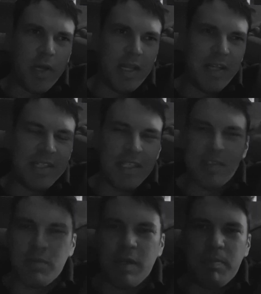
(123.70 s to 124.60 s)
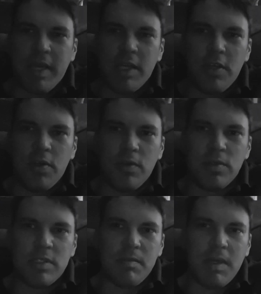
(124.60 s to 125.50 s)
this isn't really big
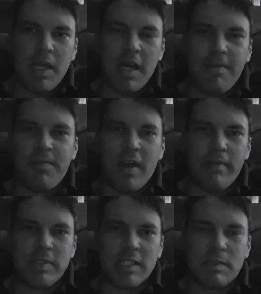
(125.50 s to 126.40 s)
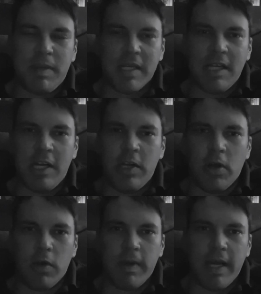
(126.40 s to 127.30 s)
news to me. I was expecting an
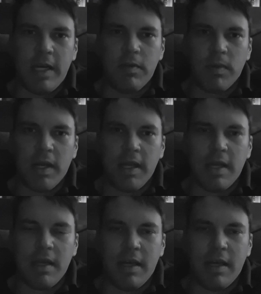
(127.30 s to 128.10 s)
R rating, really.